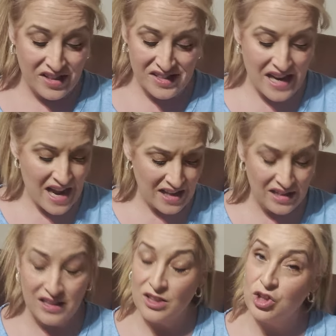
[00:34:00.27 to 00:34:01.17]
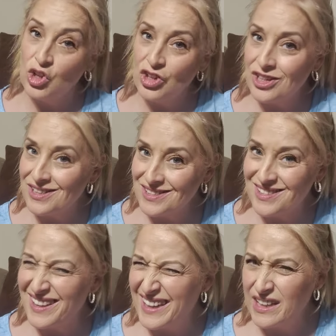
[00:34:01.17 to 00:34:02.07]
does not look
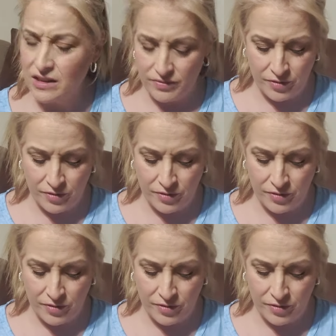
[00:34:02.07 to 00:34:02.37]
like,